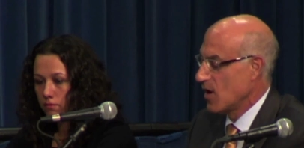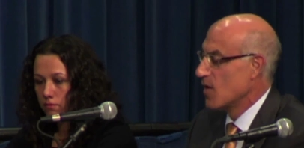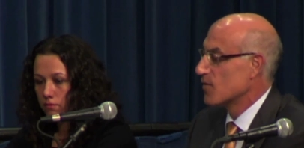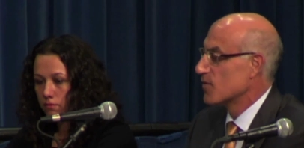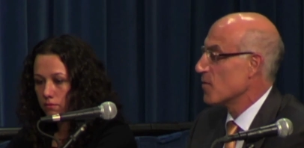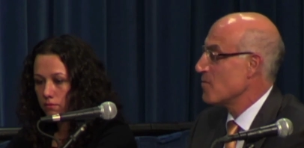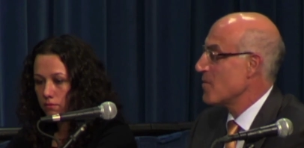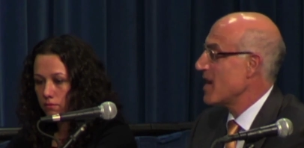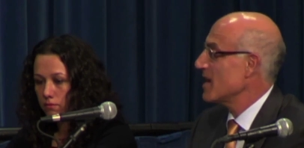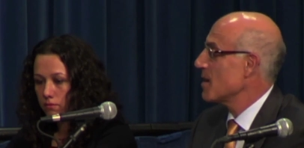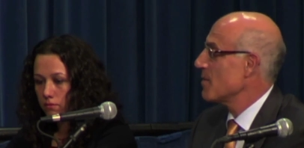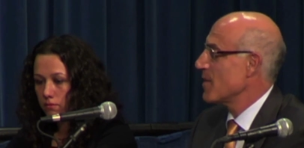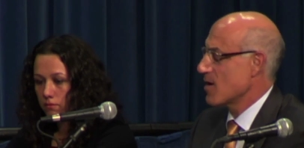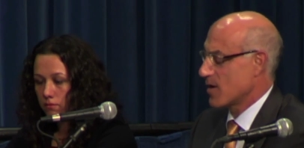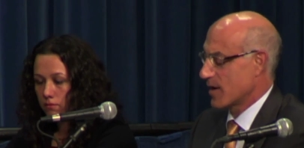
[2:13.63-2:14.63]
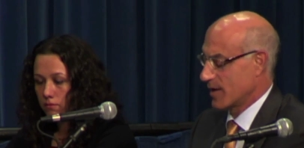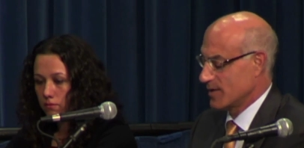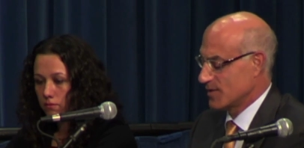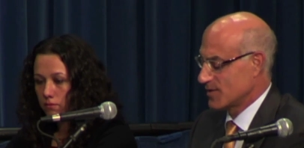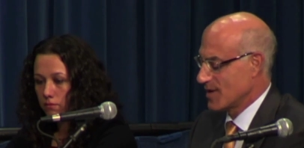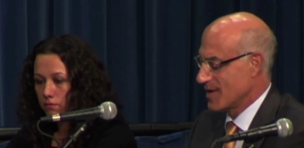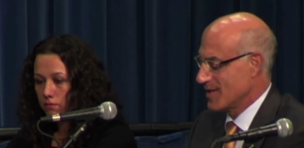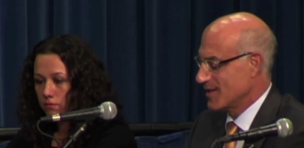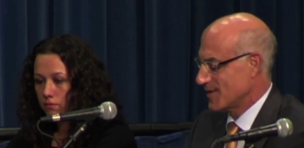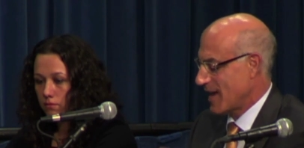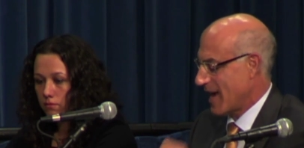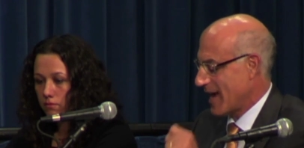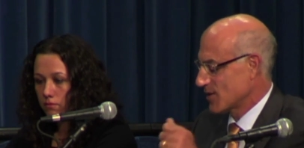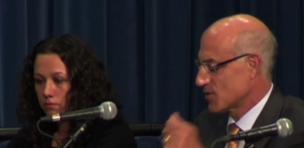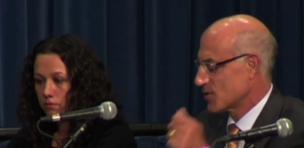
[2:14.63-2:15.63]
Speaker 1: For many Americans, this
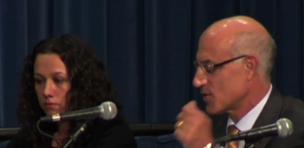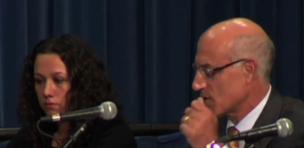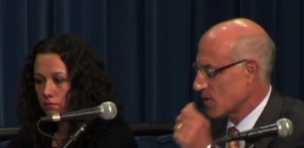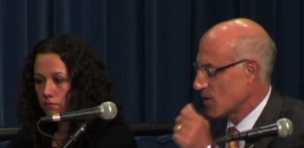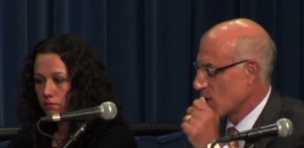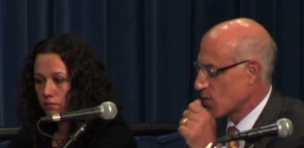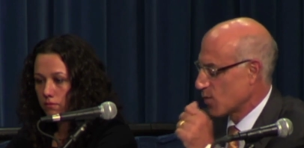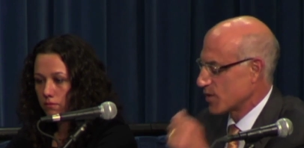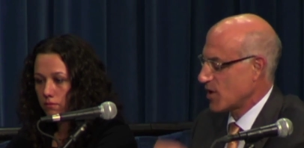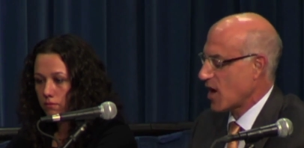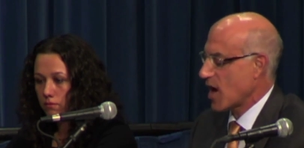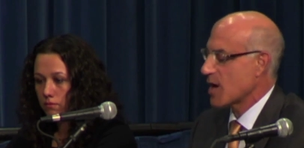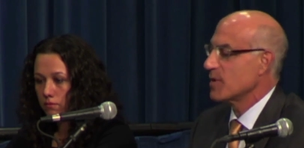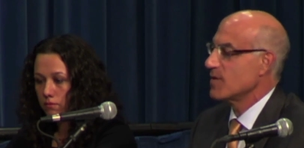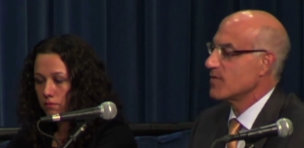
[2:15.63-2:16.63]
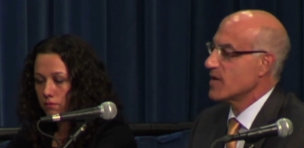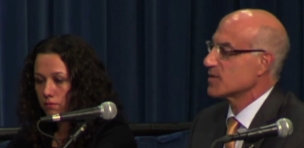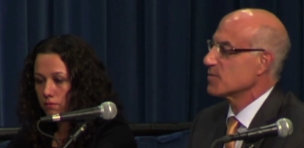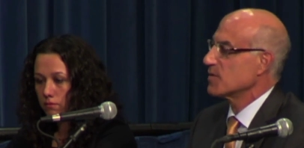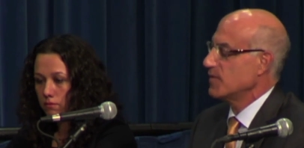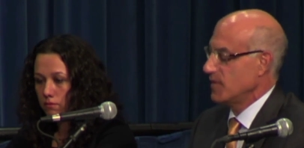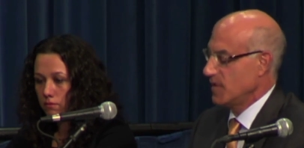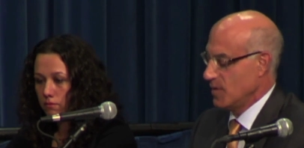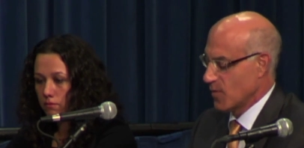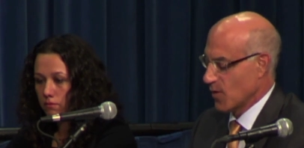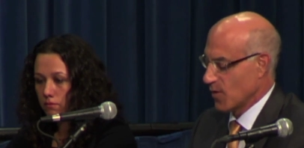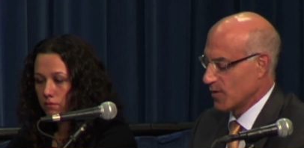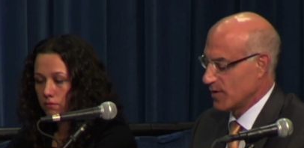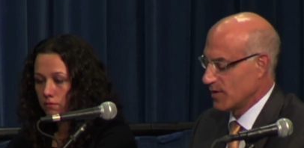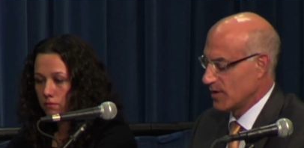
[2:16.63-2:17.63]
extra retirement investment fee
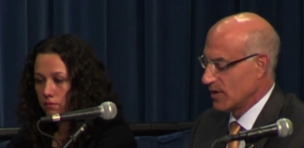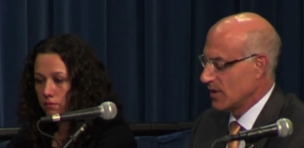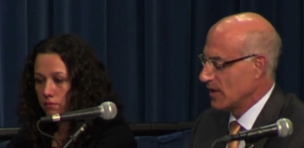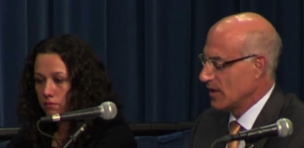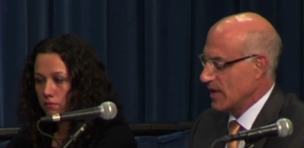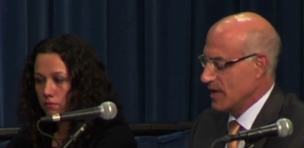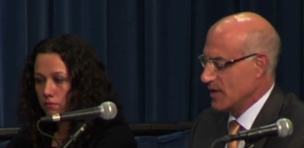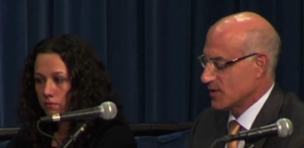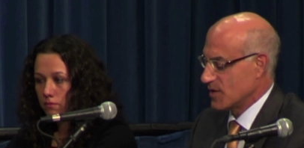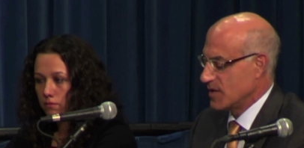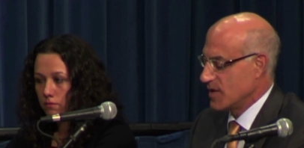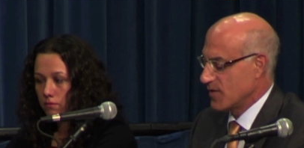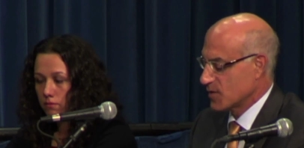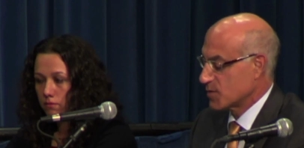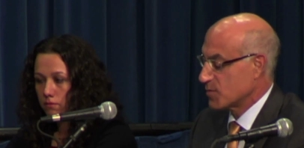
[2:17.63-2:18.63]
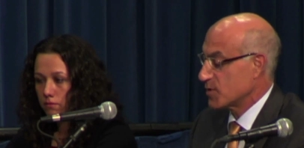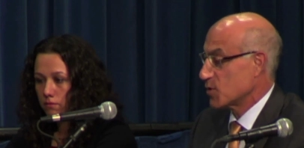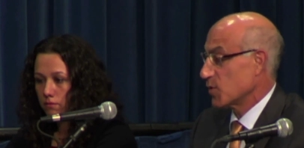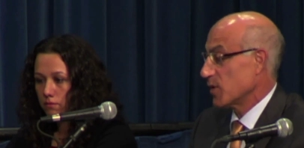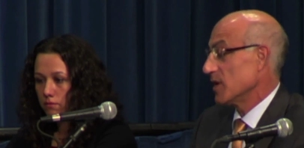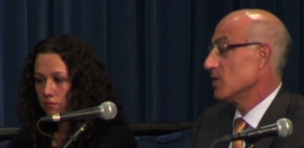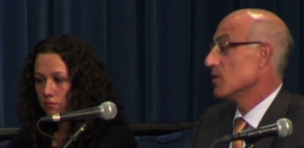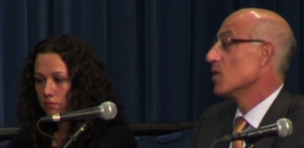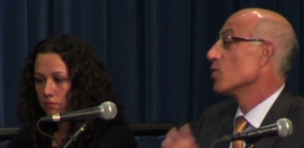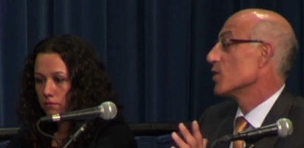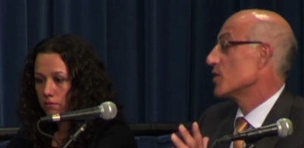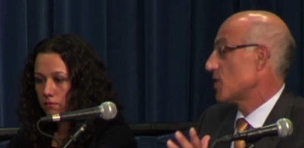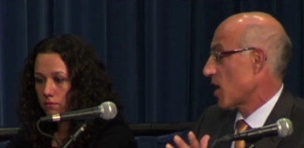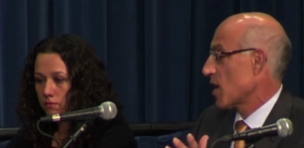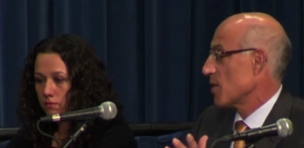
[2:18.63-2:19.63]
burden is the difference between
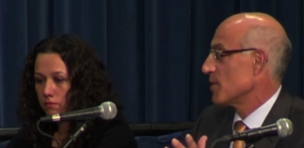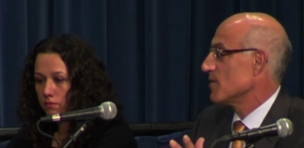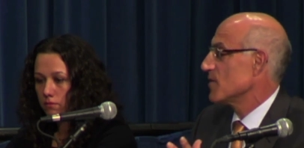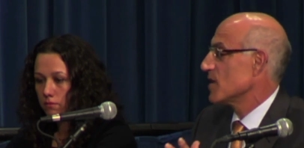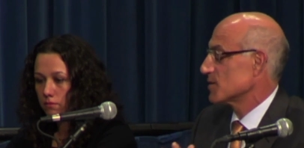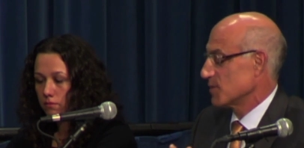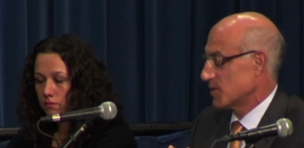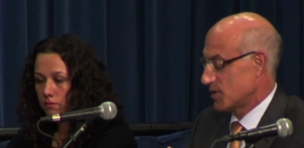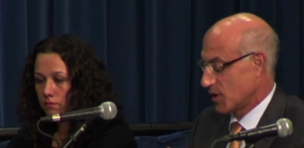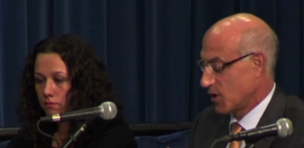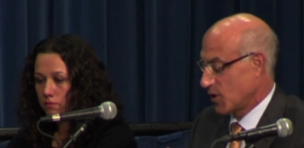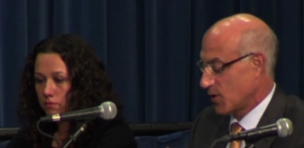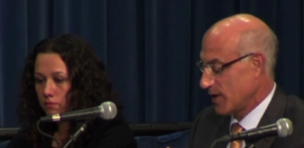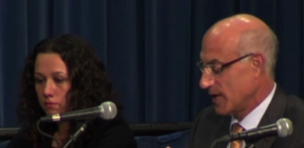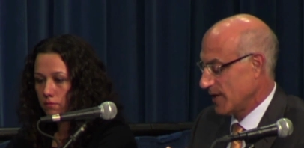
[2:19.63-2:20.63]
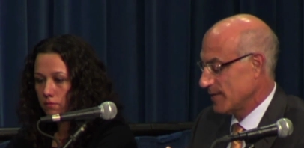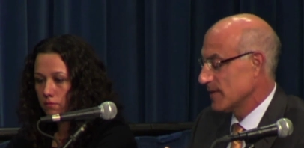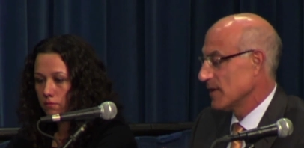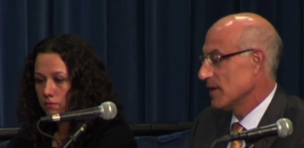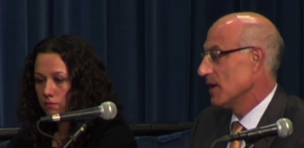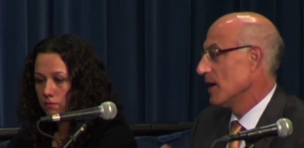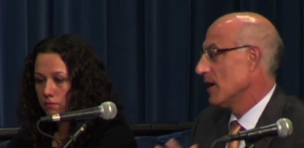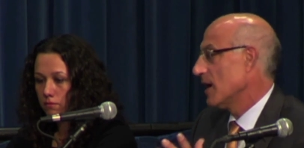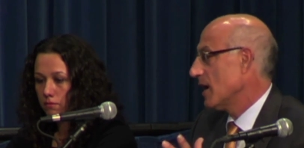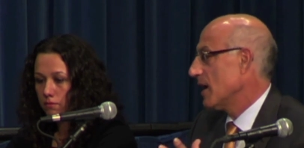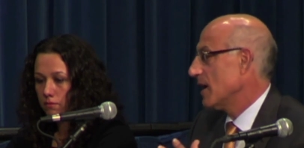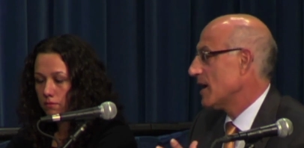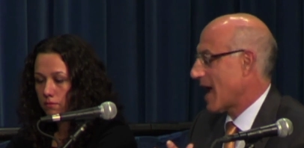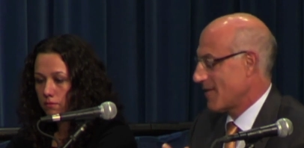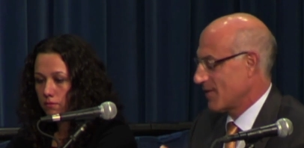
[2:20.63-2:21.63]
retirement investment security
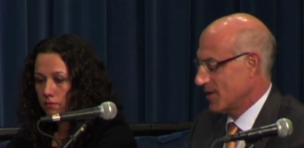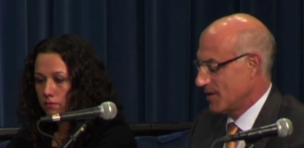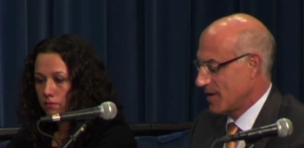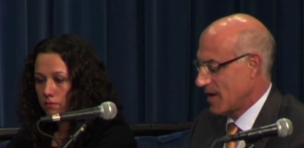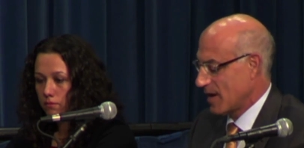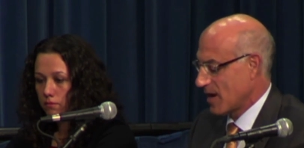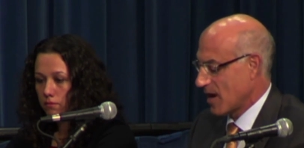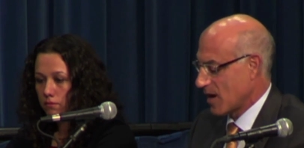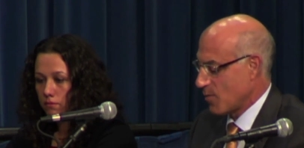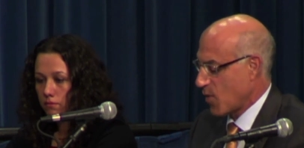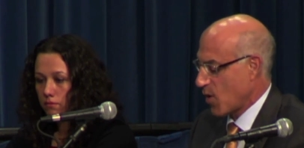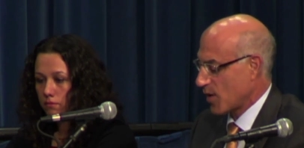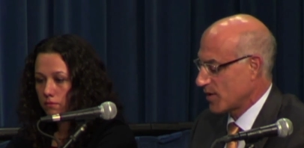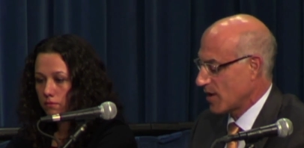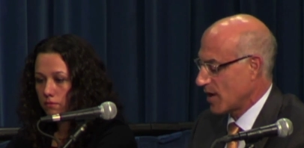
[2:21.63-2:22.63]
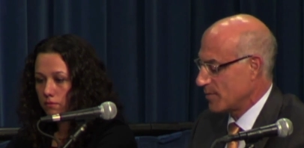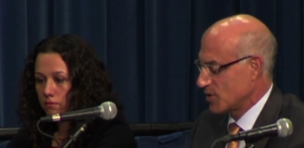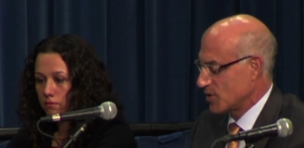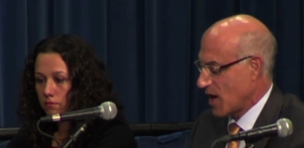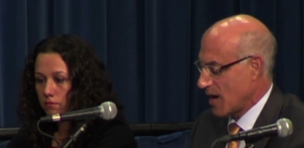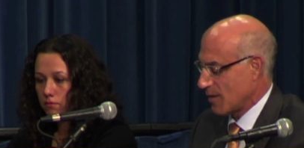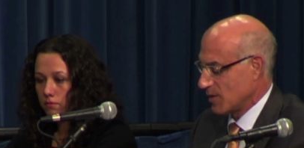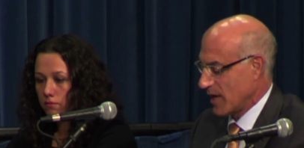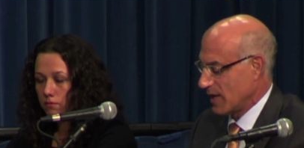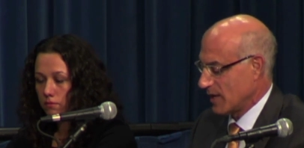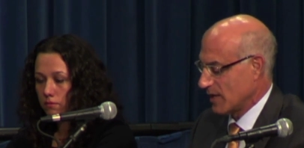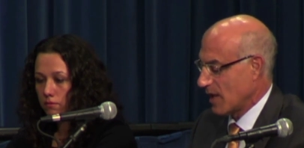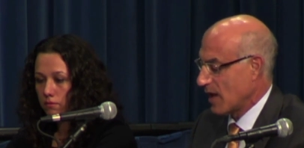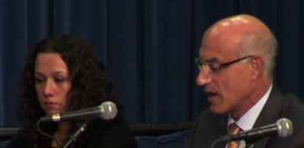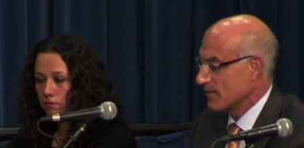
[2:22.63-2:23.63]
and having to take on a part-time job late in
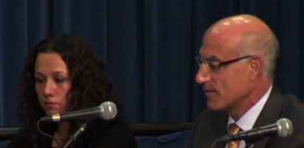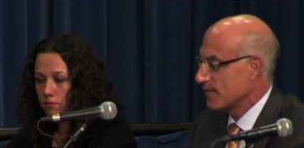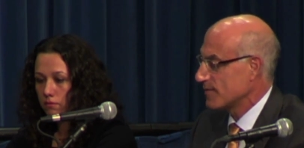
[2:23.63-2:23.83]
life.